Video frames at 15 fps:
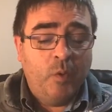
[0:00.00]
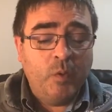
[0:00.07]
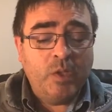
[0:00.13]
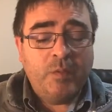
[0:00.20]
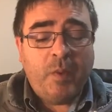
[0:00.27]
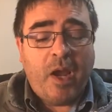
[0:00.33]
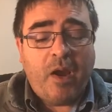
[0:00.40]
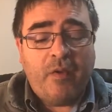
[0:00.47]

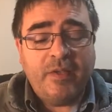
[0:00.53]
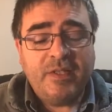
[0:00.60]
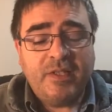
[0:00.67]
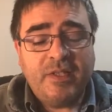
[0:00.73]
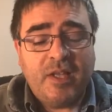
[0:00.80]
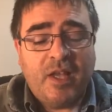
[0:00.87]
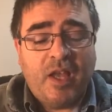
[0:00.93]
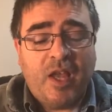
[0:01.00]
And most
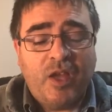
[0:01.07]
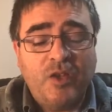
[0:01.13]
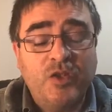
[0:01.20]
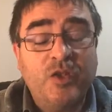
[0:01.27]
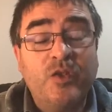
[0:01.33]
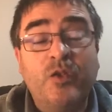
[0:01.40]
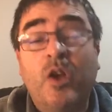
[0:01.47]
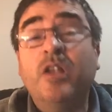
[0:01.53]
parents
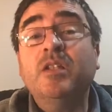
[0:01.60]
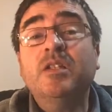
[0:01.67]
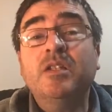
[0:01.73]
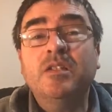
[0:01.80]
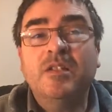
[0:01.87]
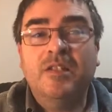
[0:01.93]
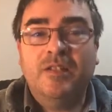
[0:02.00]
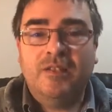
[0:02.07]

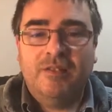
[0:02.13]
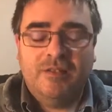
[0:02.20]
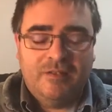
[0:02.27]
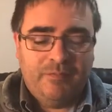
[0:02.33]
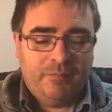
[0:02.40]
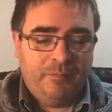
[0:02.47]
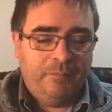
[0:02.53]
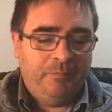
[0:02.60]

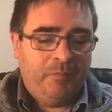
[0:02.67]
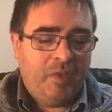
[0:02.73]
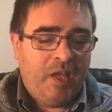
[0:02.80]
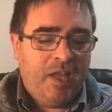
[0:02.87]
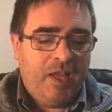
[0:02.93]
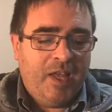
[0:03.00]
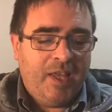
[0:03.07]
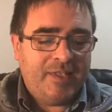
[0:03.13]
trust.
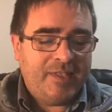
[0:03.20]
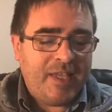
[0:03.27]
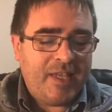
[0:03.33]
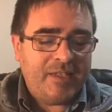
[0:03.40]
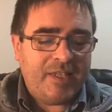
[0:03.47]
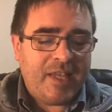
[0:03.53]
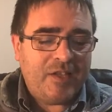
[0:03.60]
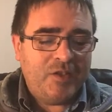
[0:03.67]

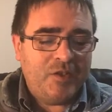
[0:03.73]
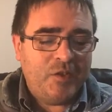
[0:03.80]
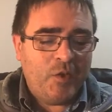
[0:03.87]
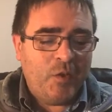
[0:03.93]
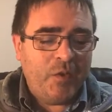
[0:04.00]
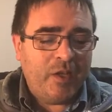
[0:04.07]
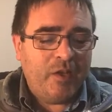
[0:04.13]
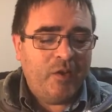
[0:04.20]
It says they
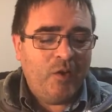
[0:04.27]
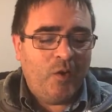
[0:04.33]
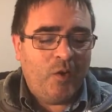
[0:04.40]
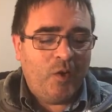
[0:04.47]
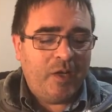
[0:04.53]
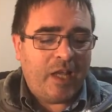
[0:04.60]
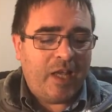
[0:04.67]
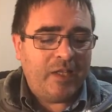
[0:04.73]
saw that
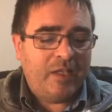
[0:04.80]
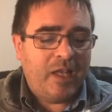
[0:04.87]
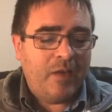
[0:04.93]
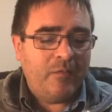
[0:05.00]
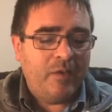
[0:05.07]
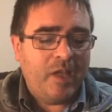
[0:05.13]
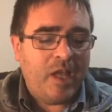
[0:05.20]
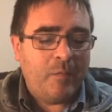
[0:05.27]
God
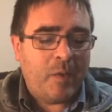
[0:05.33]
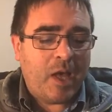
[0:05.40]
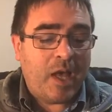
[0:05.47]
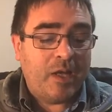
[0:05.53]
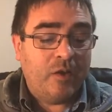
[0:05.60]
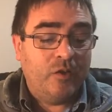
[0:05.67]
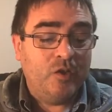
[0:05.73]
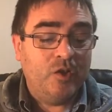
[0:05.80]
had given
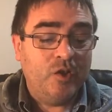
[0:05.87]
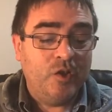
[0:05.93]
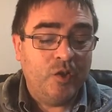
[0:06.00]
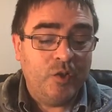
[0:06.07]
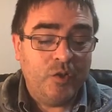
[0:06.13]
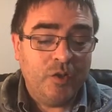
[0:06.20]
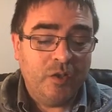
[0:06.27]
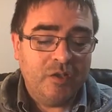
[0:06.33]
them an
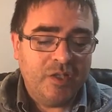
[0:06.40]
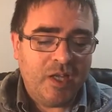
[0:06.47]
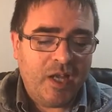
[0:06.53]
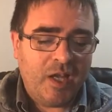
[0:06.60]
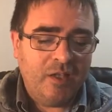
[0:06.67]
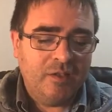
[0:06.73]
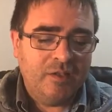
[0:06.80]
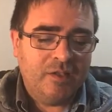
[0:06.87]

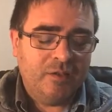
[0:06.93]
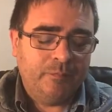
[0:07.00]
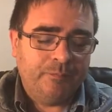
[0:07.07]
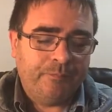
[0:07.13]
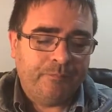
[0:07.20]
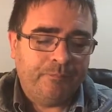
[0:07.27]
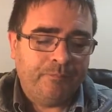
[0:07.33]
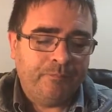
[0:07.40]
unusual child.